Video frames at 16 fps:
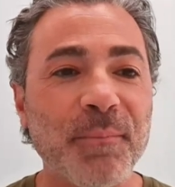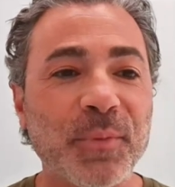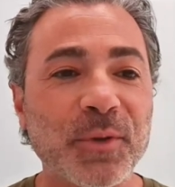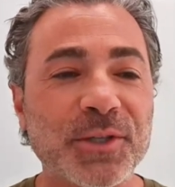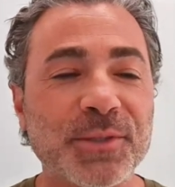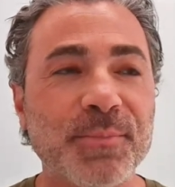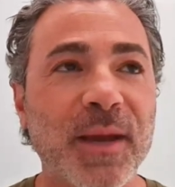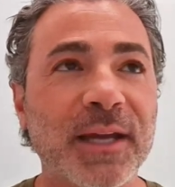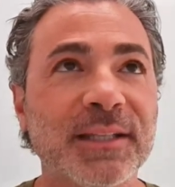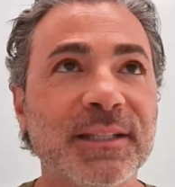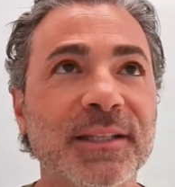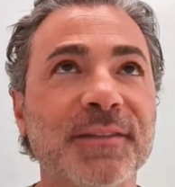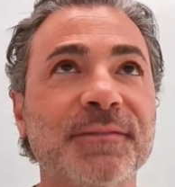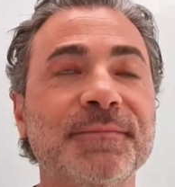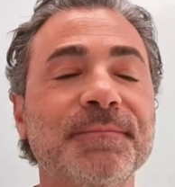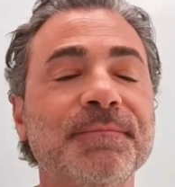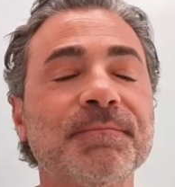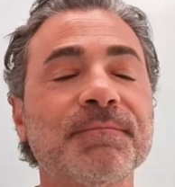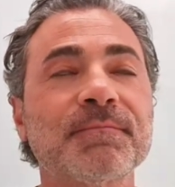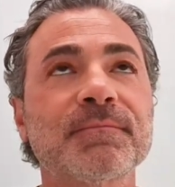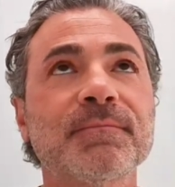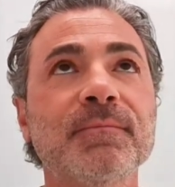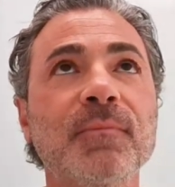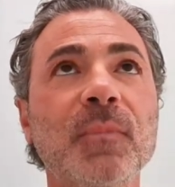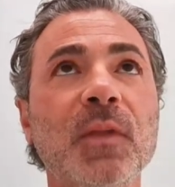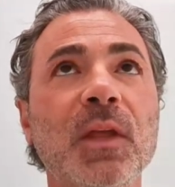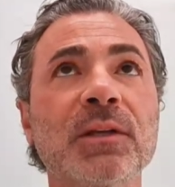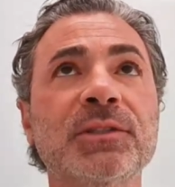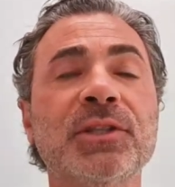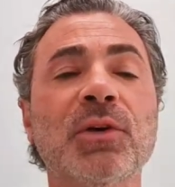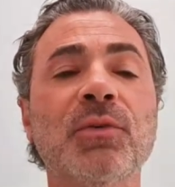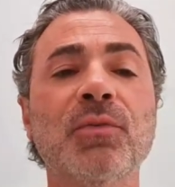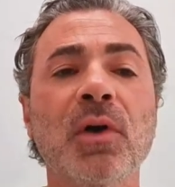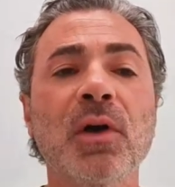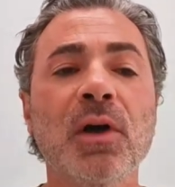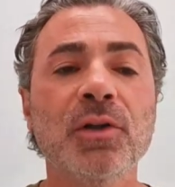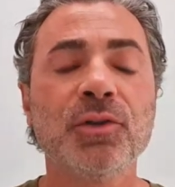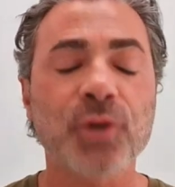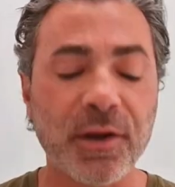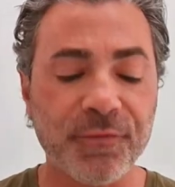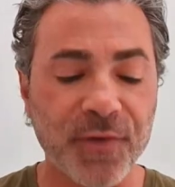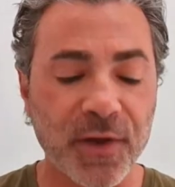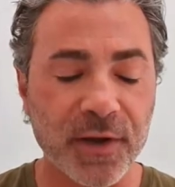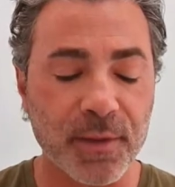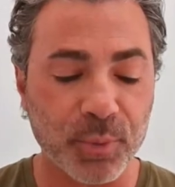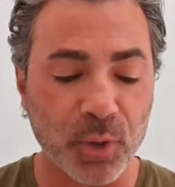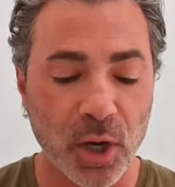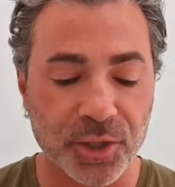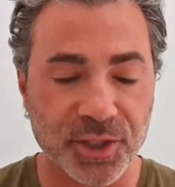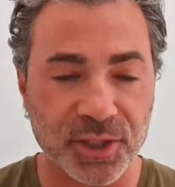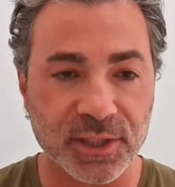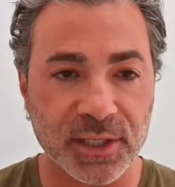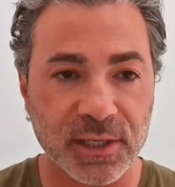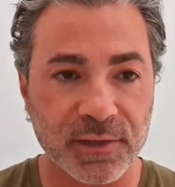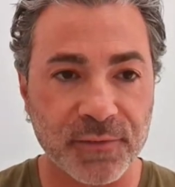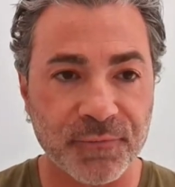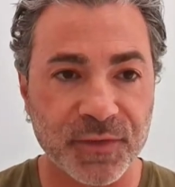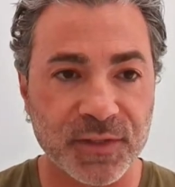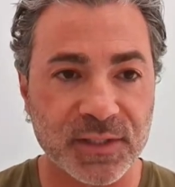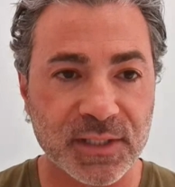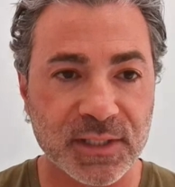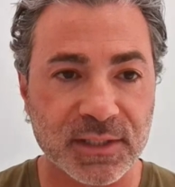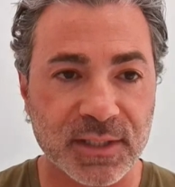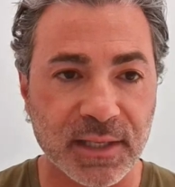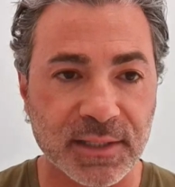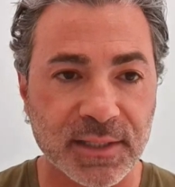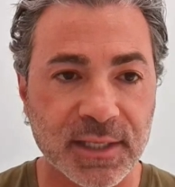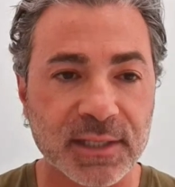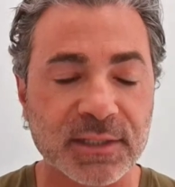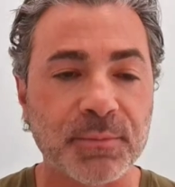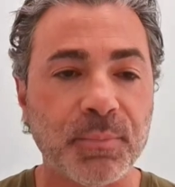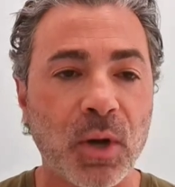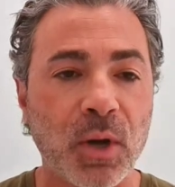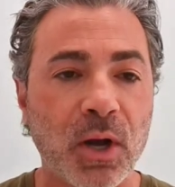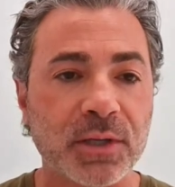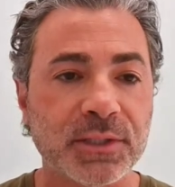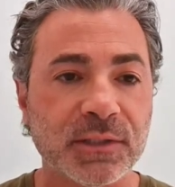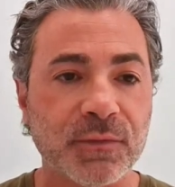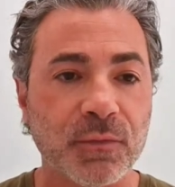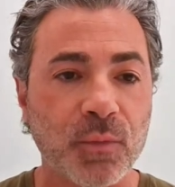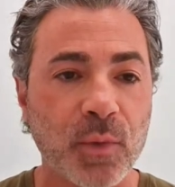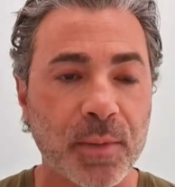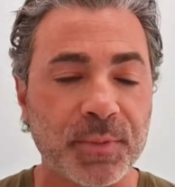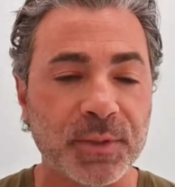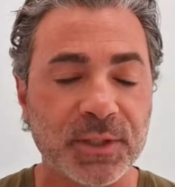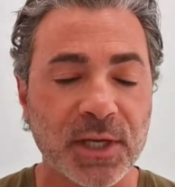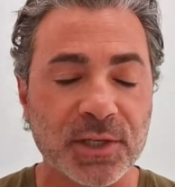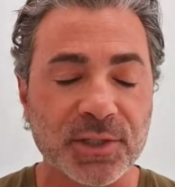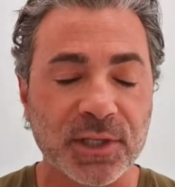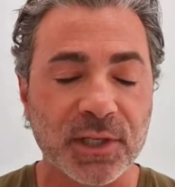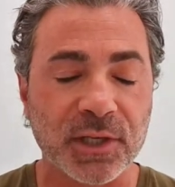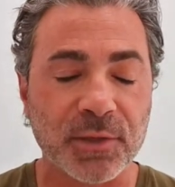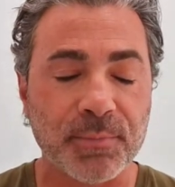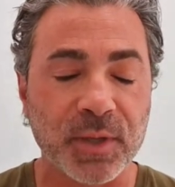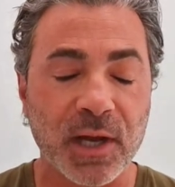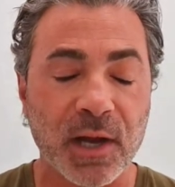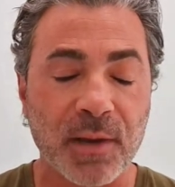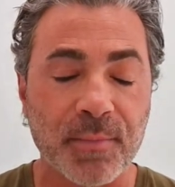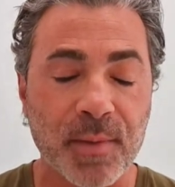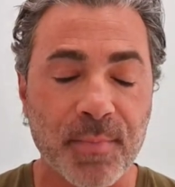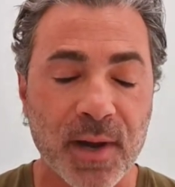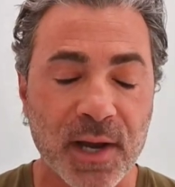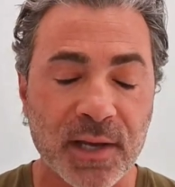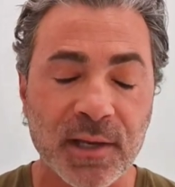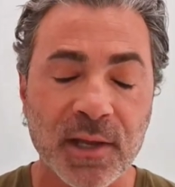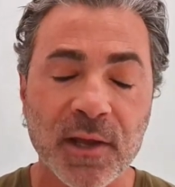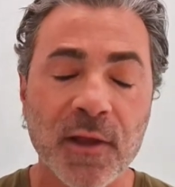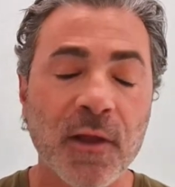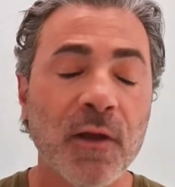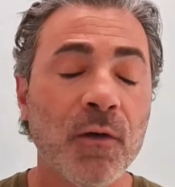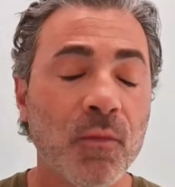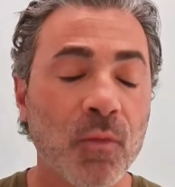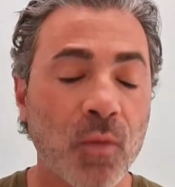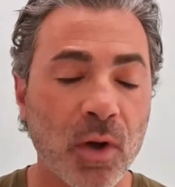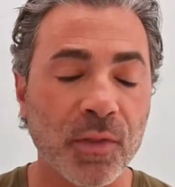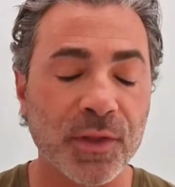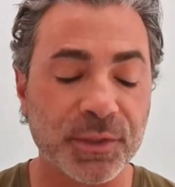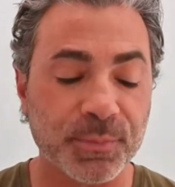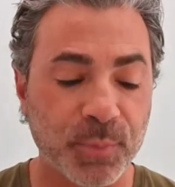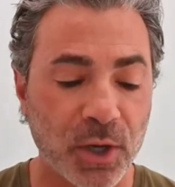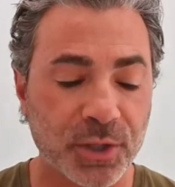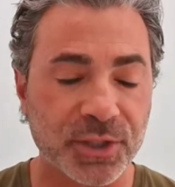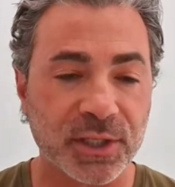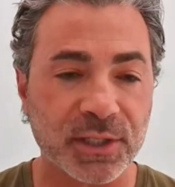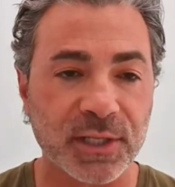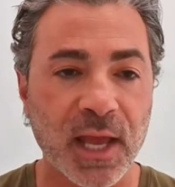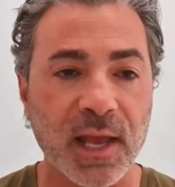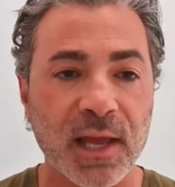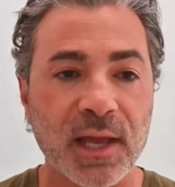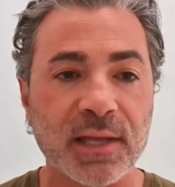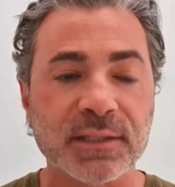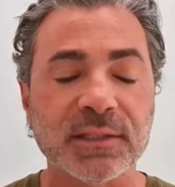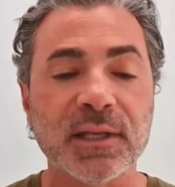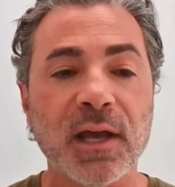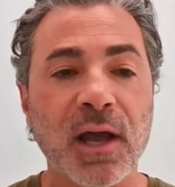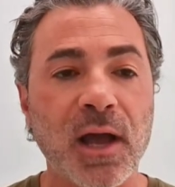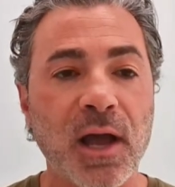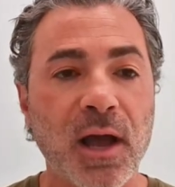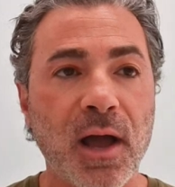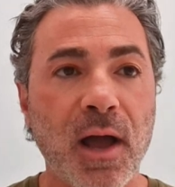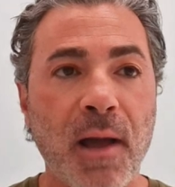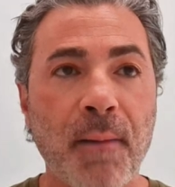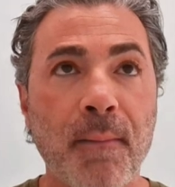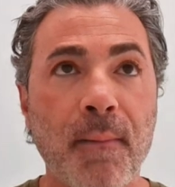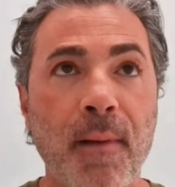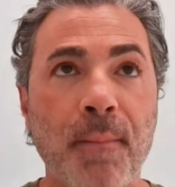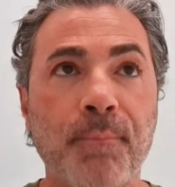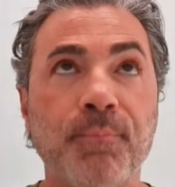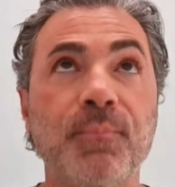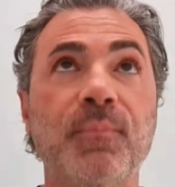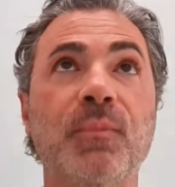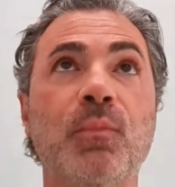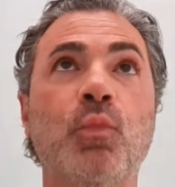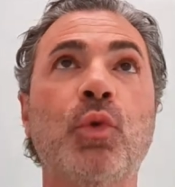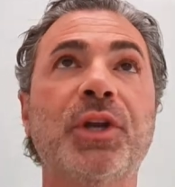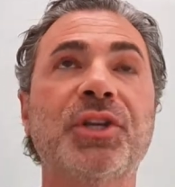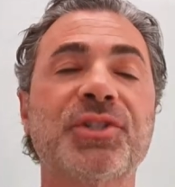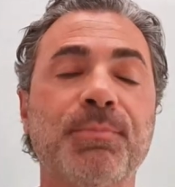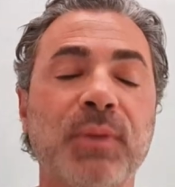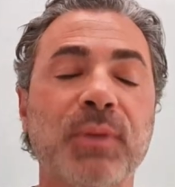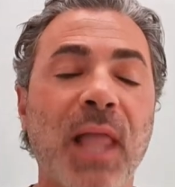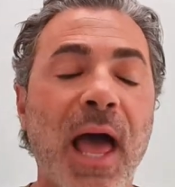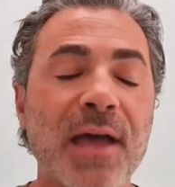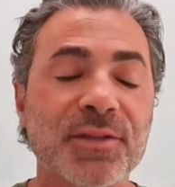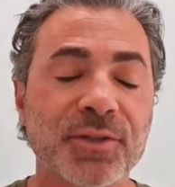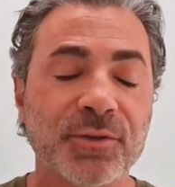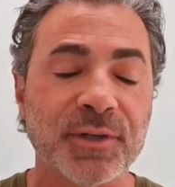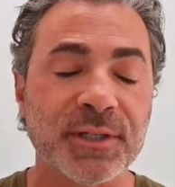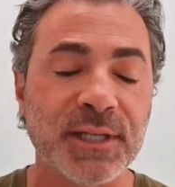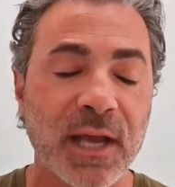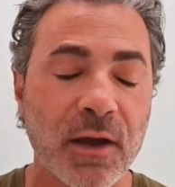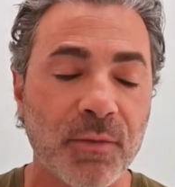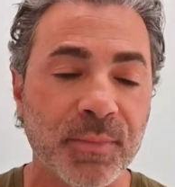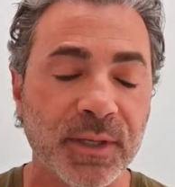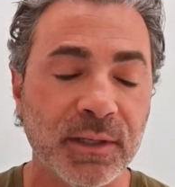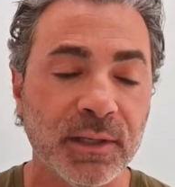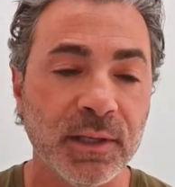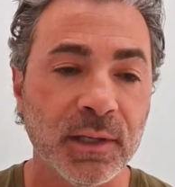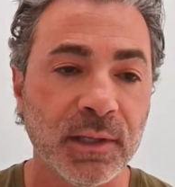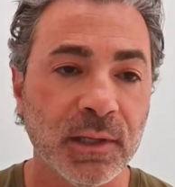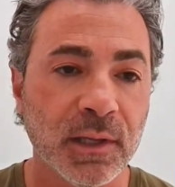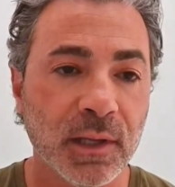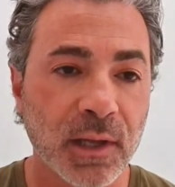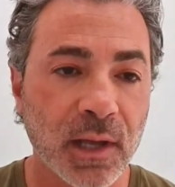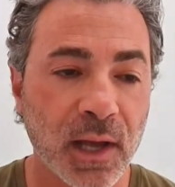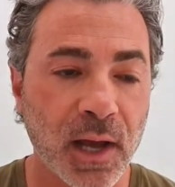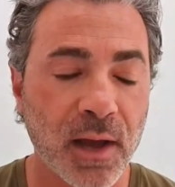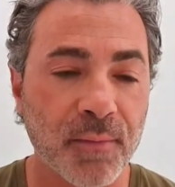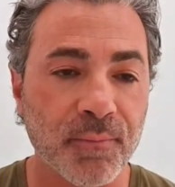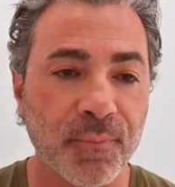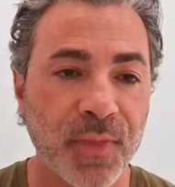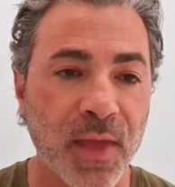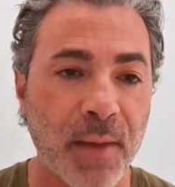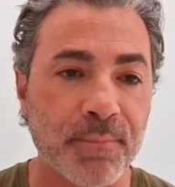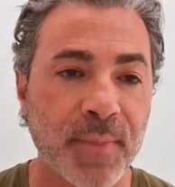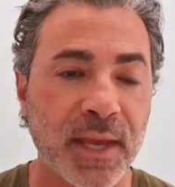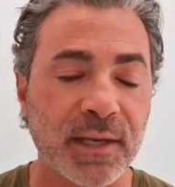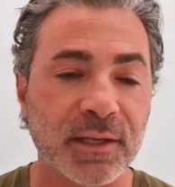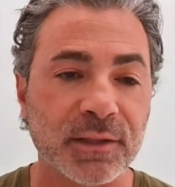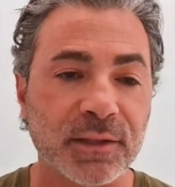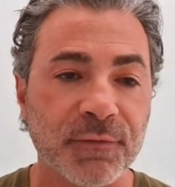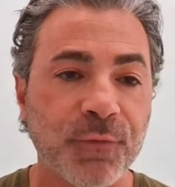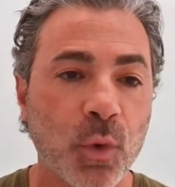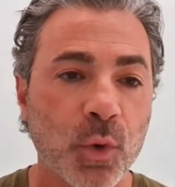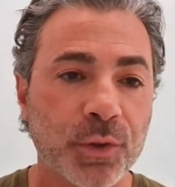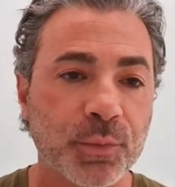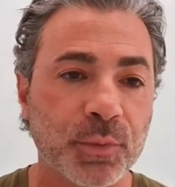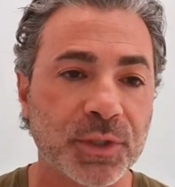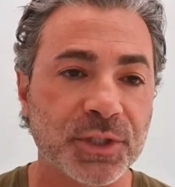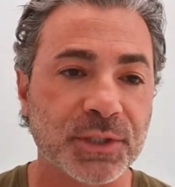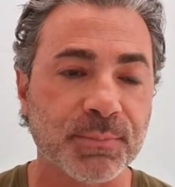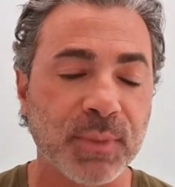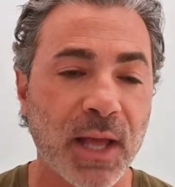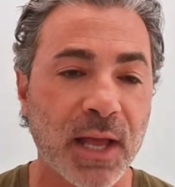perspective. So trying to find a project in the infancies that ticks the boxes of what potentially could become a mine. Well, this project has a rich placer endowment that made it the fourth richest